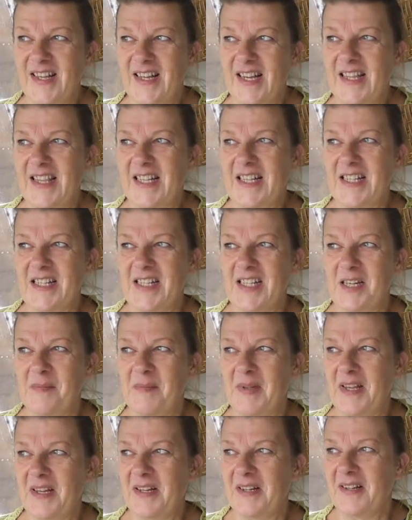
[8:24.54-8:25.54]
I think it's going
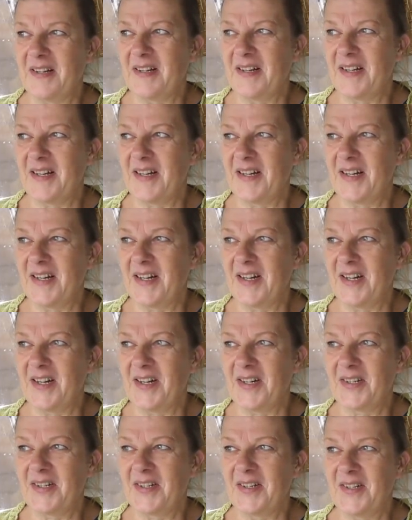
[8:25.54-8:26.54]
to be
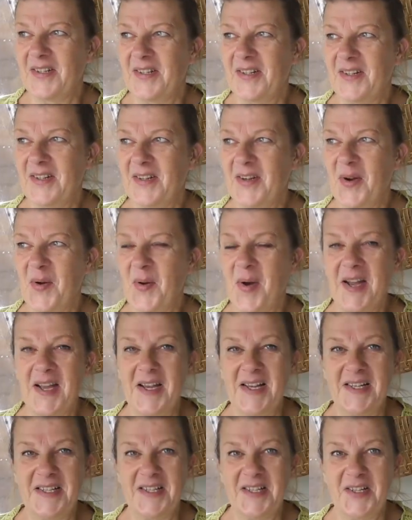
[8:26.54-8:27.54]
a
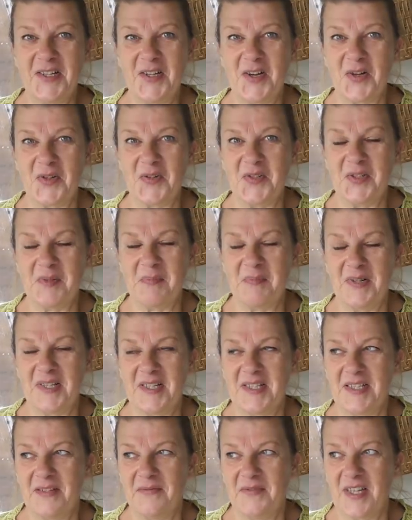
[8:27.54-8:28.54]
quiet and
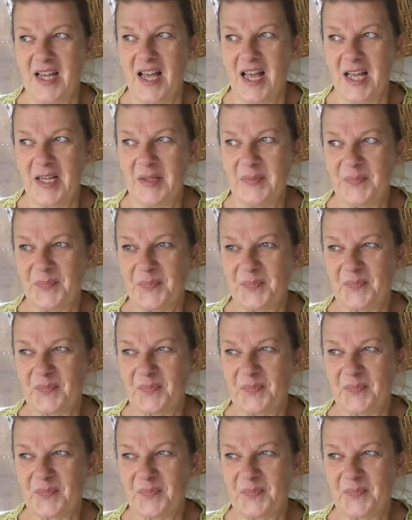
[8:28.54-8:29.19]
contemplative day.